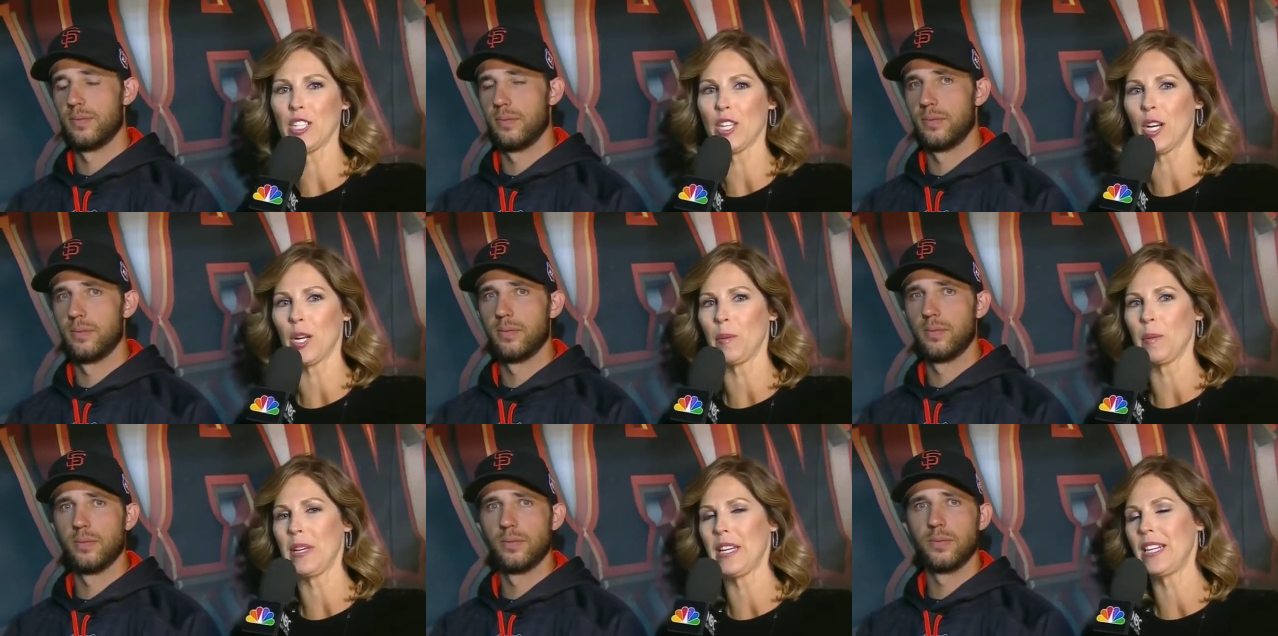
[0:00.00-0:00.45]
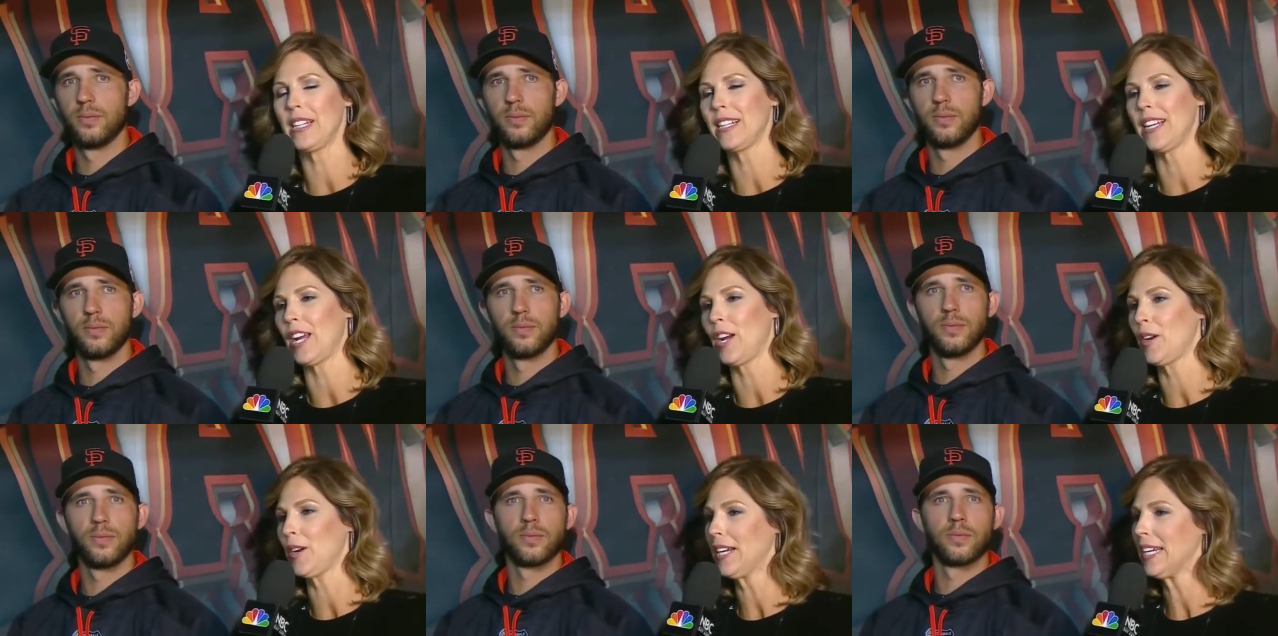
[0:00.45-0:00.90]
Speaker 1: gentlemen,
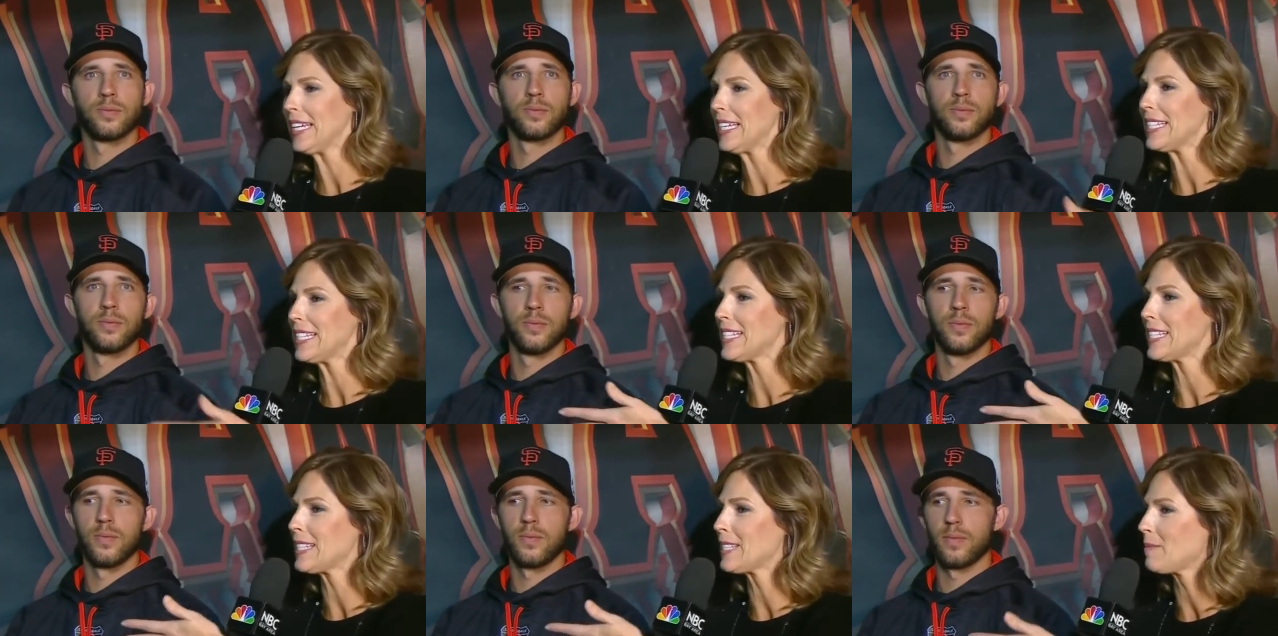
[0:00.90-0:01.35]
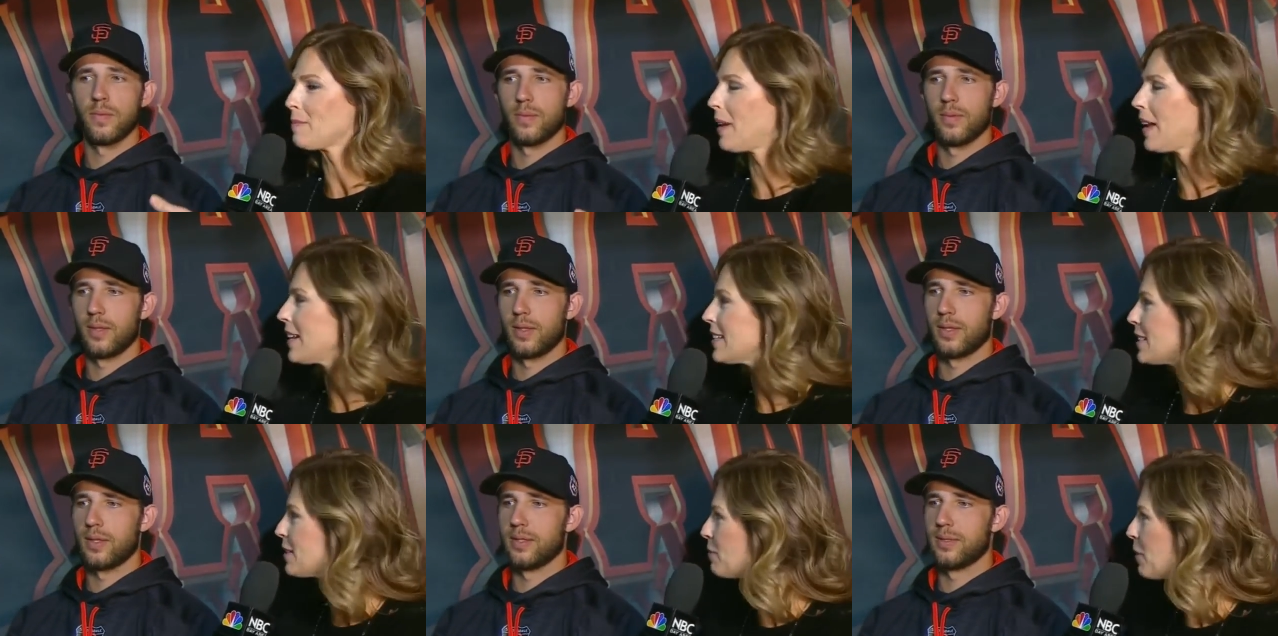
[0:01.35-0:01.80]
here he is,
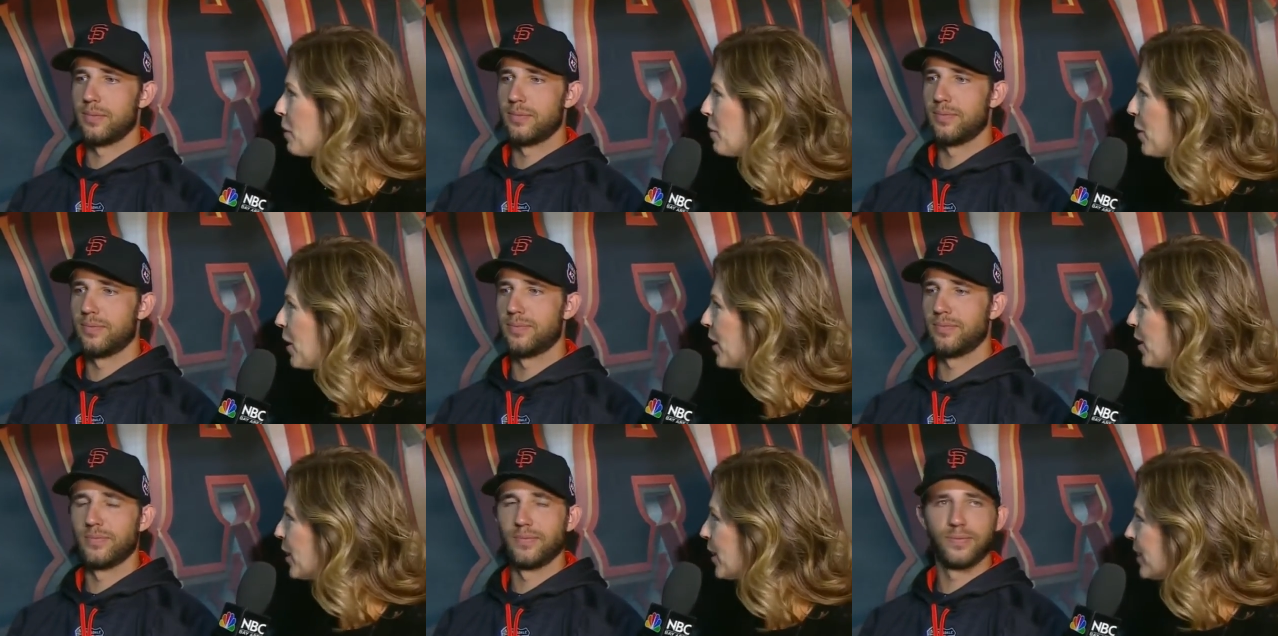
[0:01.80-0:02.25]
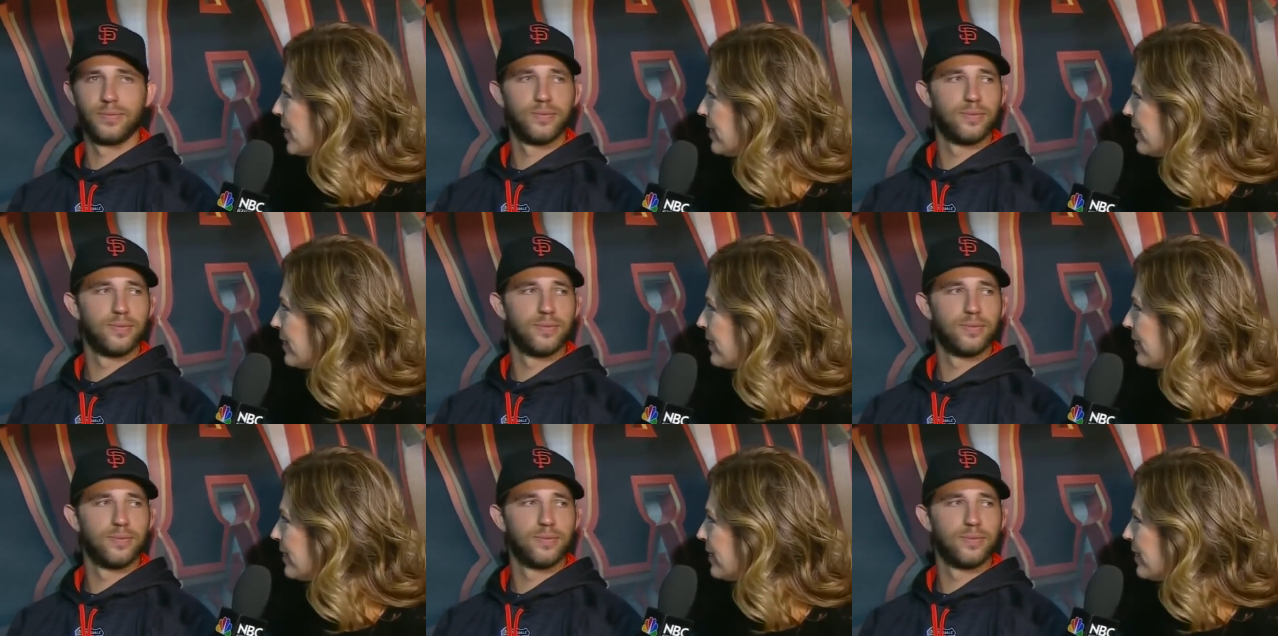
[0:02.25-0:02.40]
Madison Bumgarner.